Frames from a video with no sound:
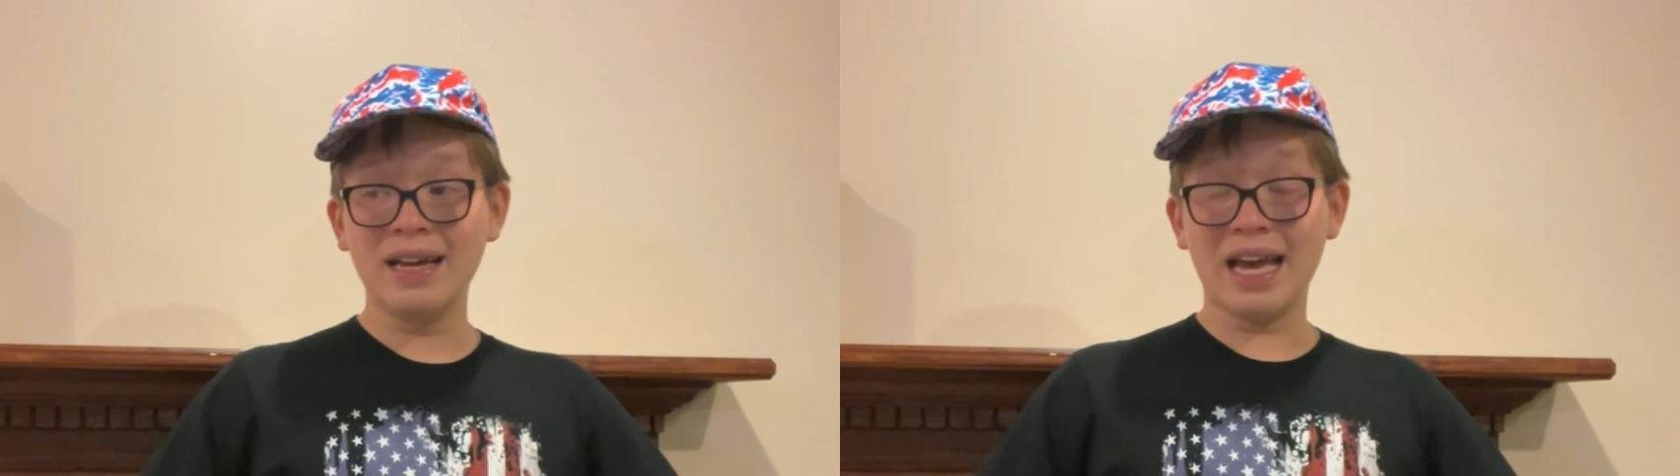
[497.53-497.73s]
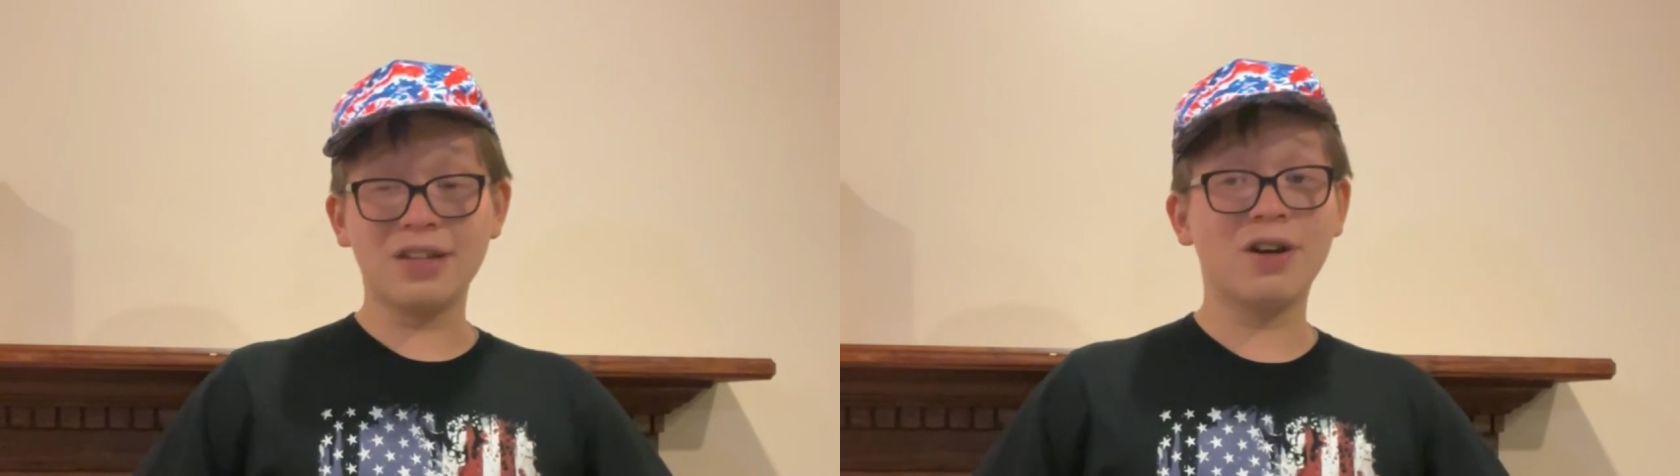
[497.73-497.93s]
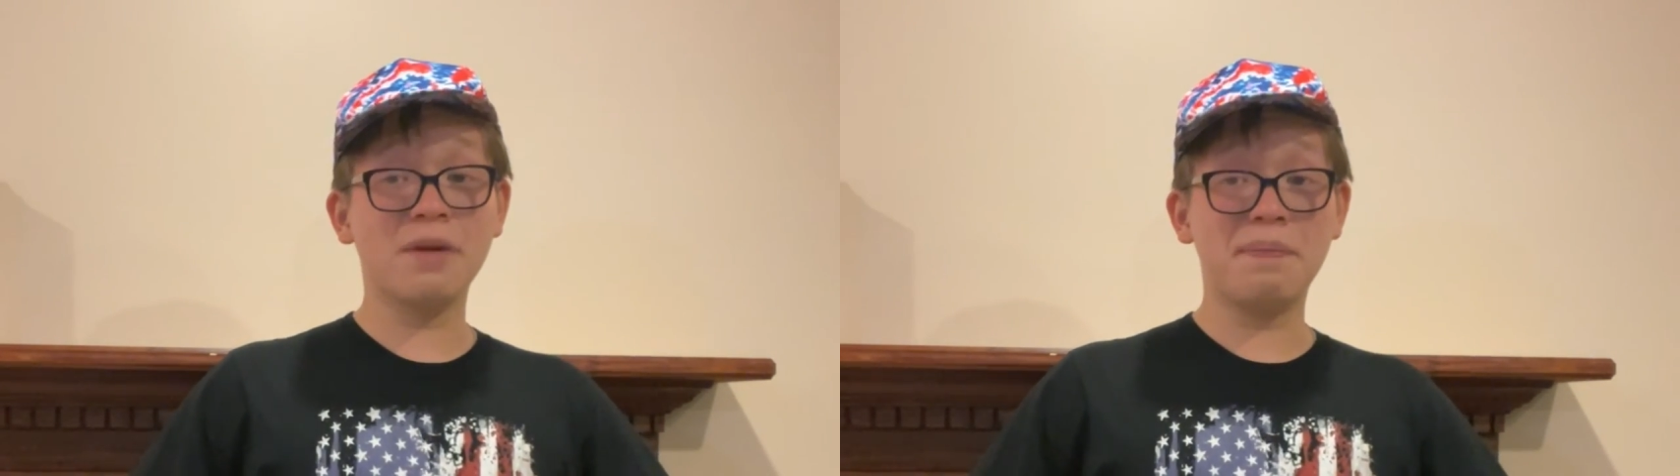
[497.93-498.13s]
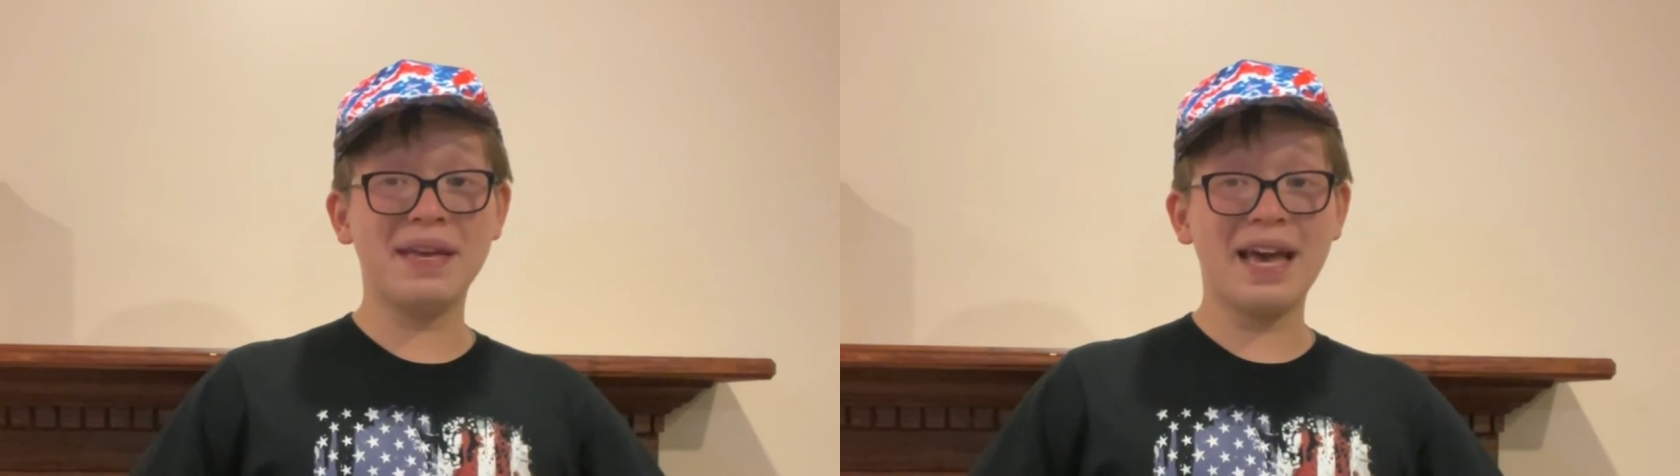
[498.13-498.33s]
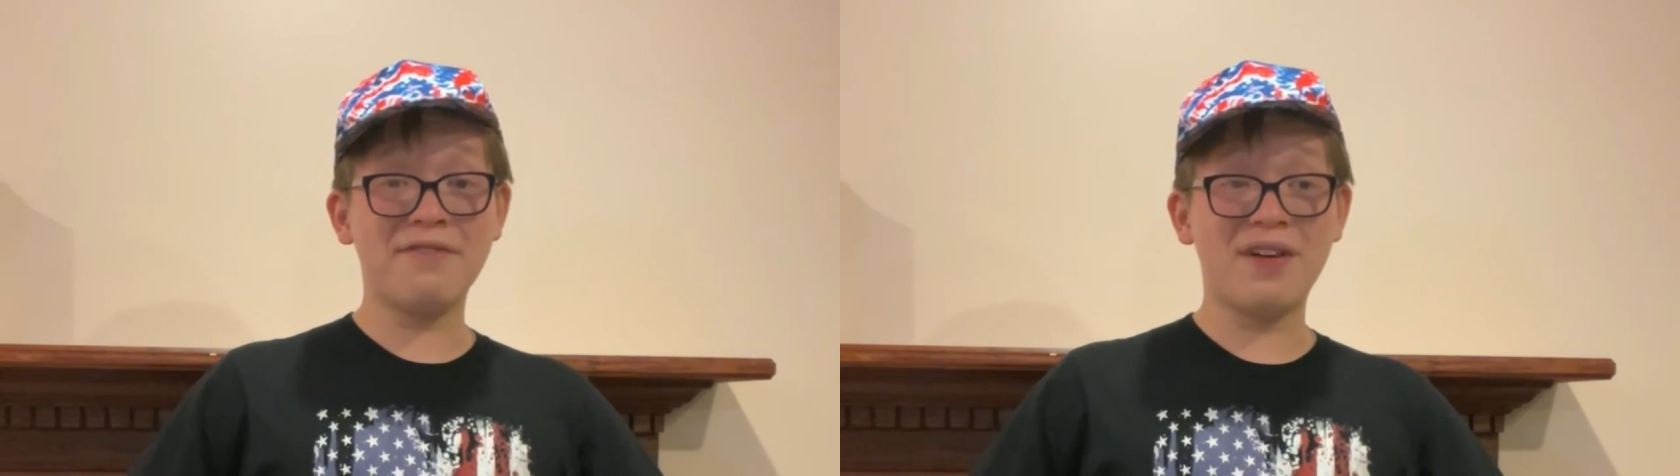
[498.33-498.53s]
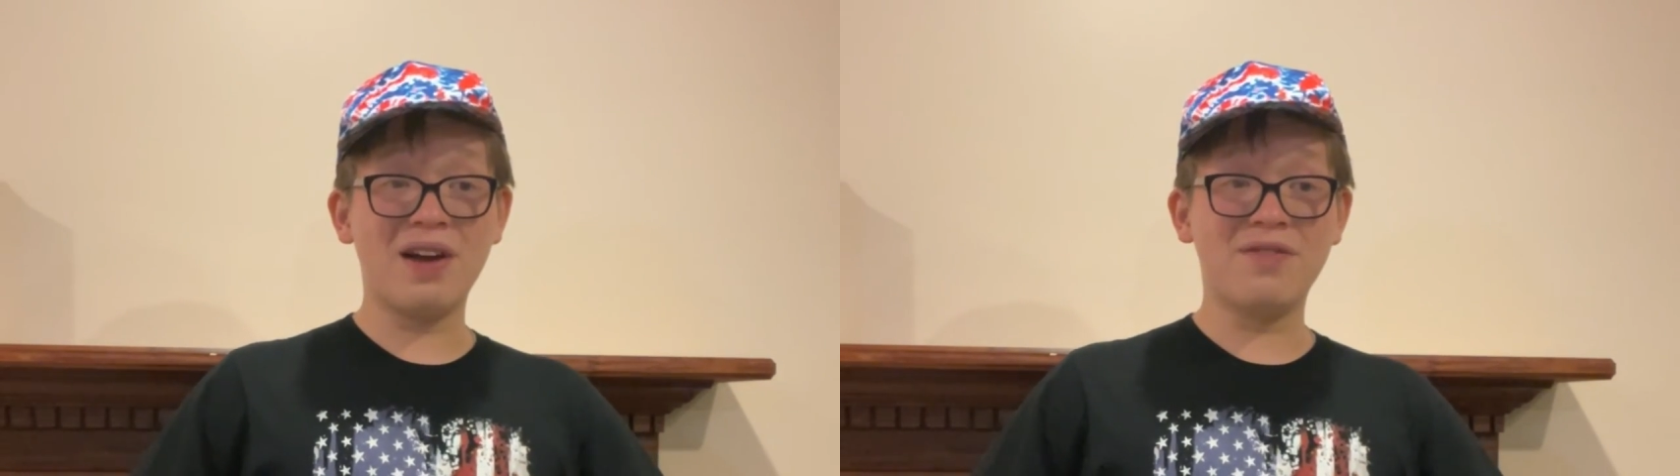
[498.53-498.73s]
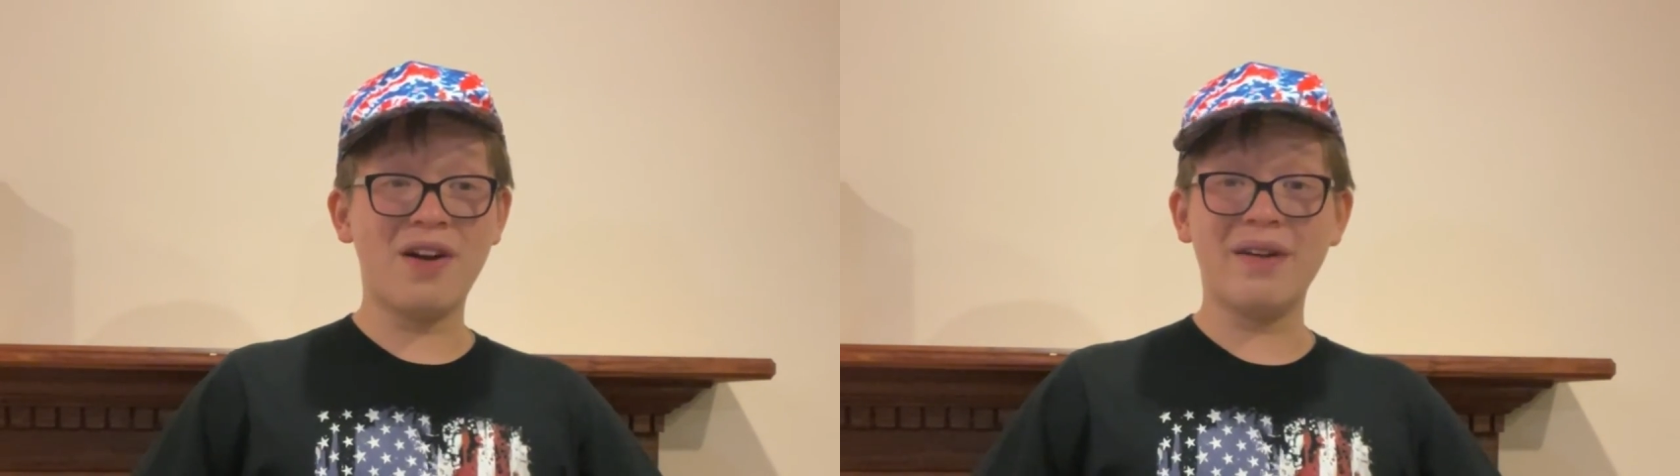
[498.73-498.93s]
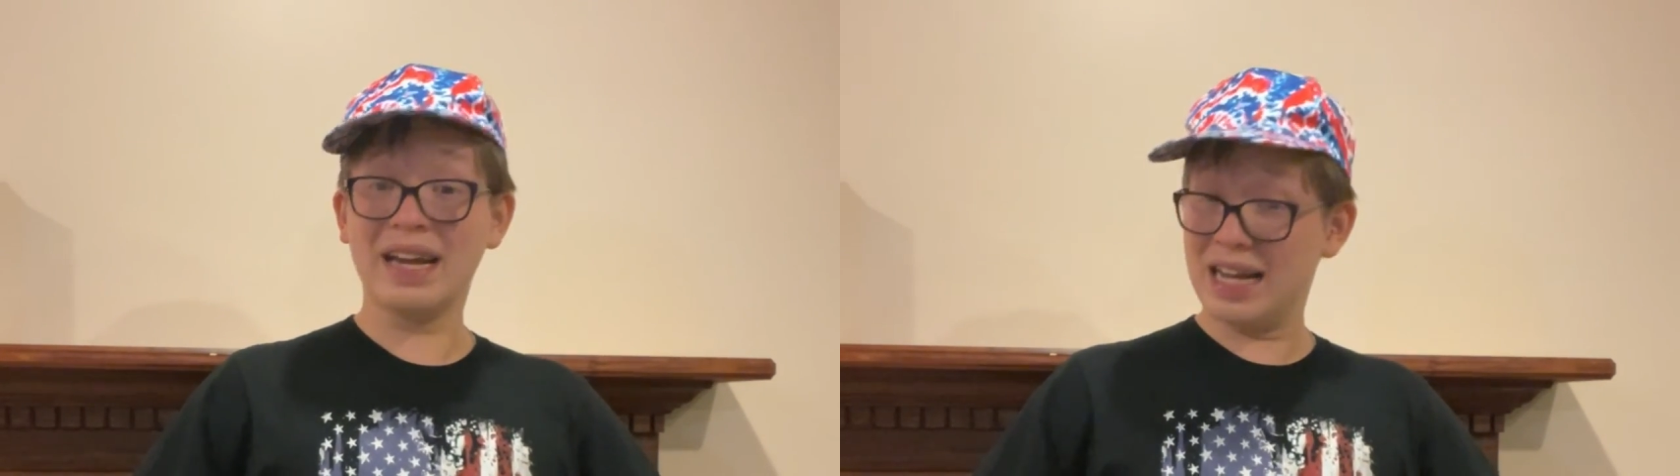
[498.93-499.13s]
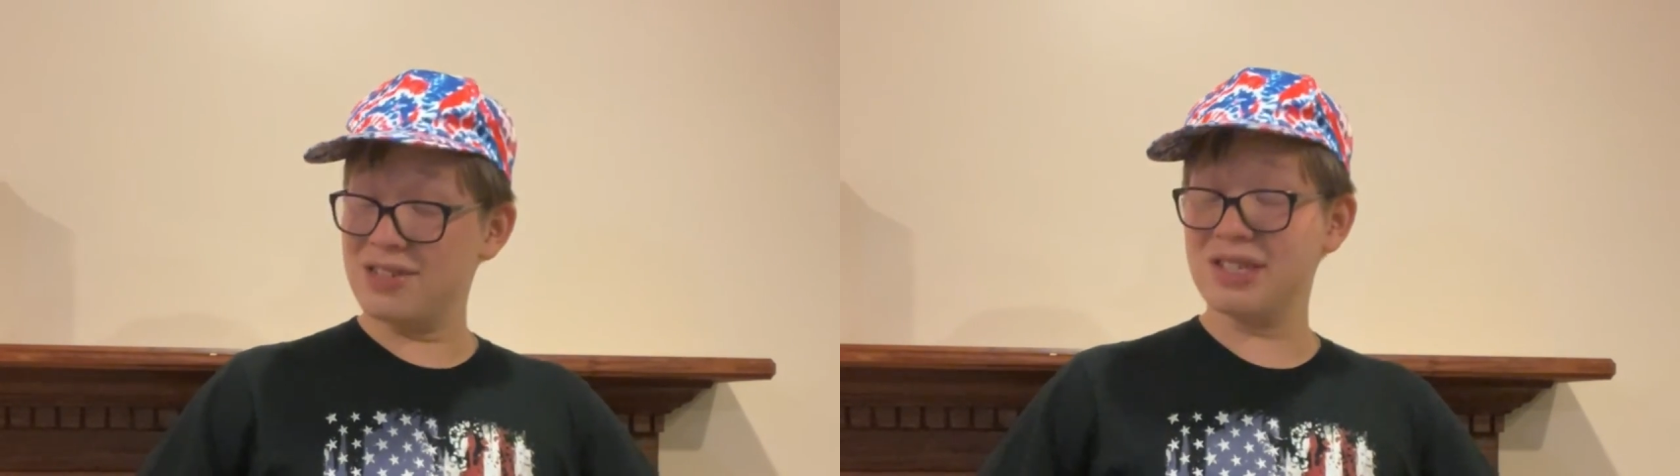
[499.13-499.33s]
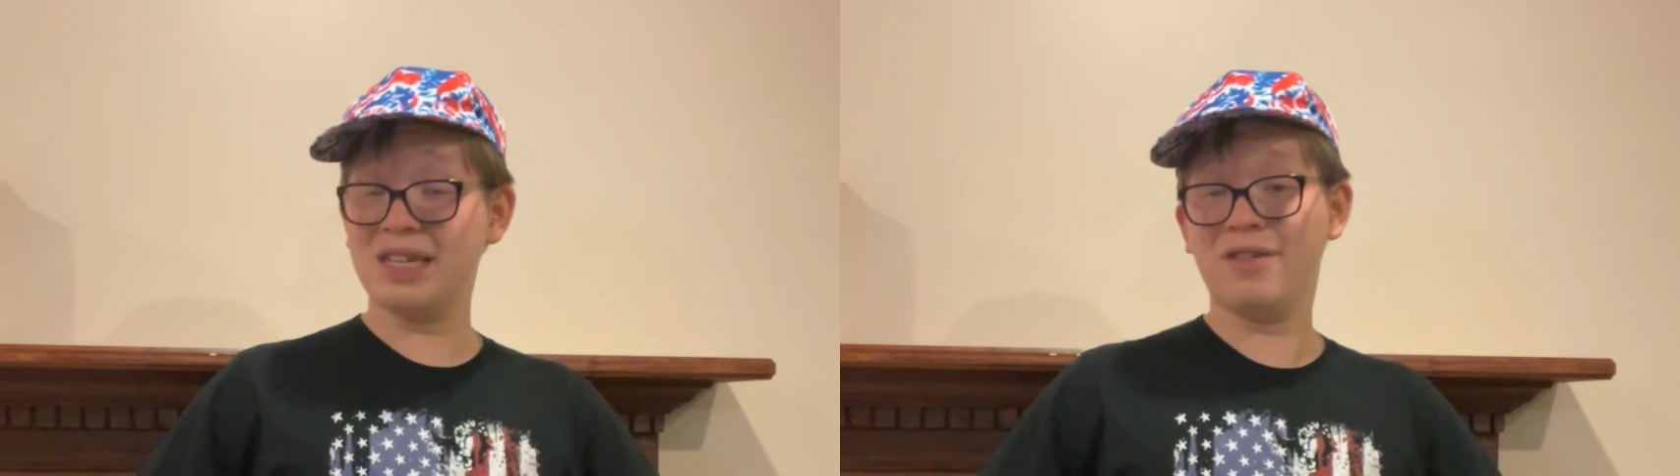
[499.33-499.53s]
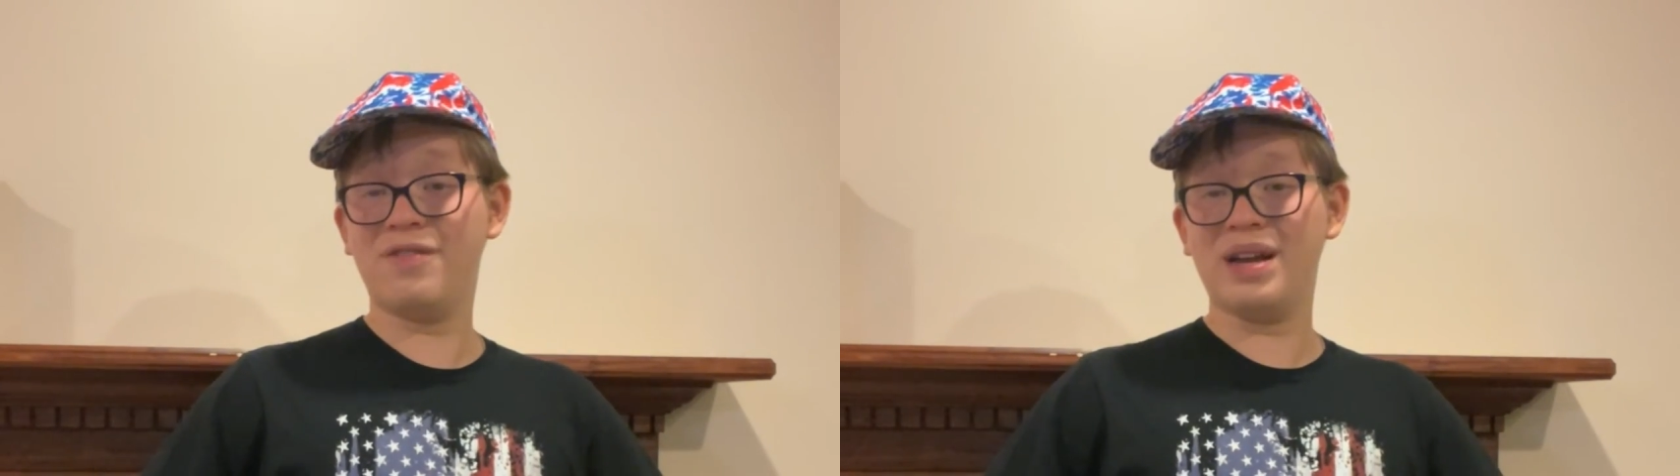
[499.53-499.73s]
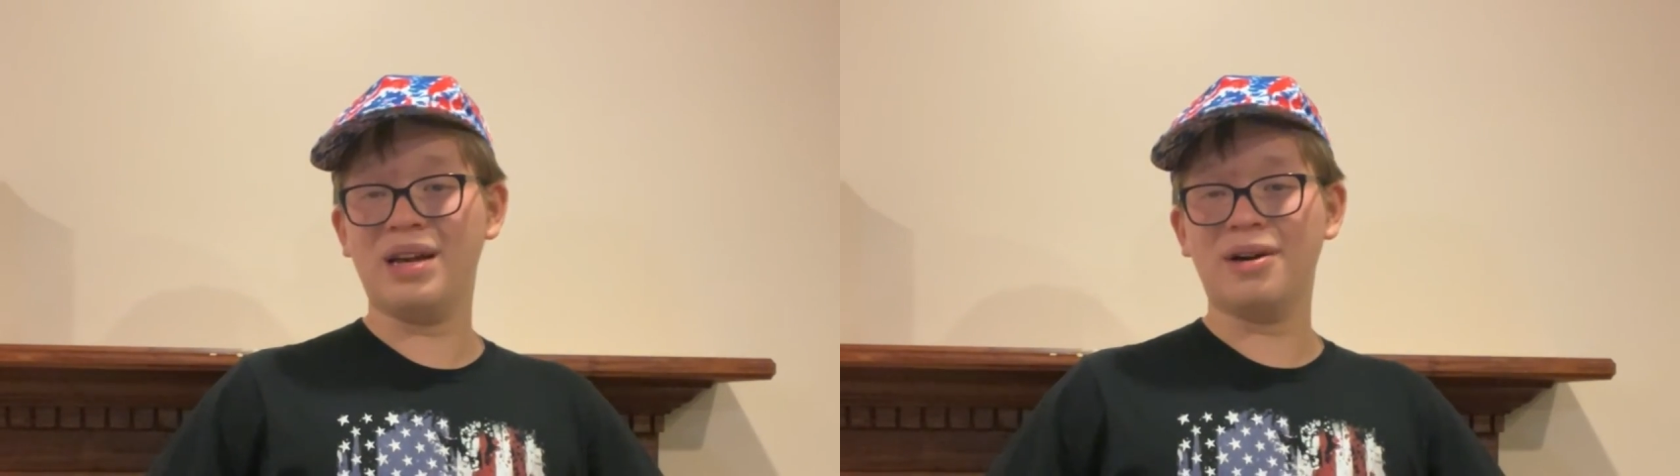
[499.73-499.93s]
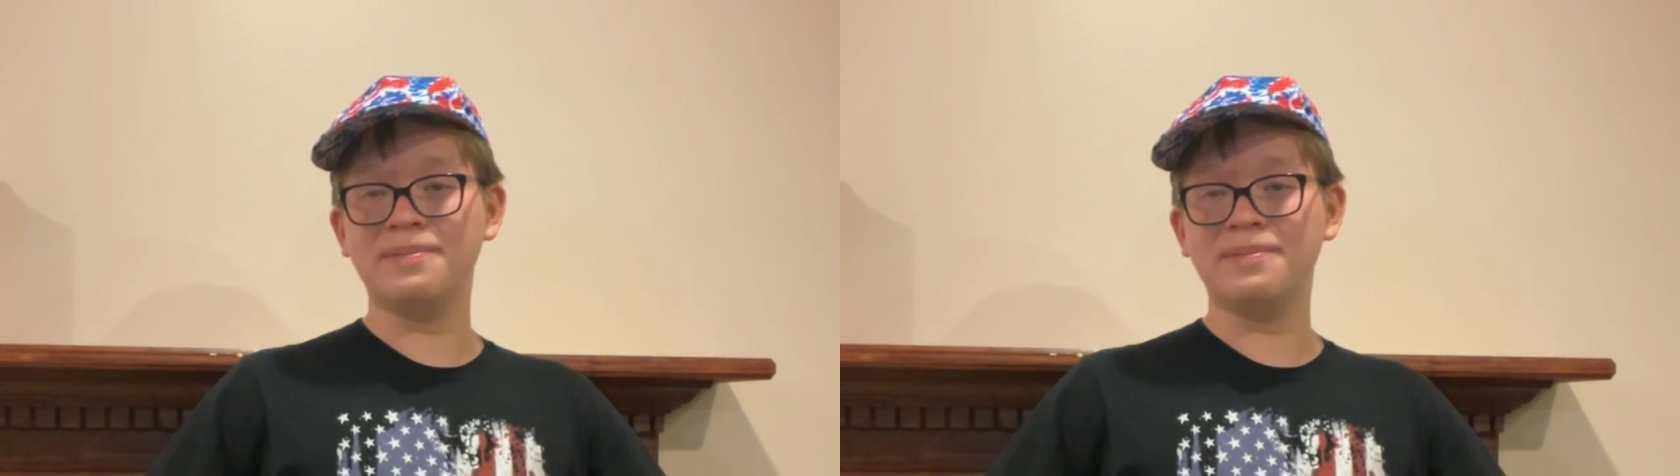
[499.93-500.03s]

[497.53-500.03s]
it's going to be a very, very interesting video.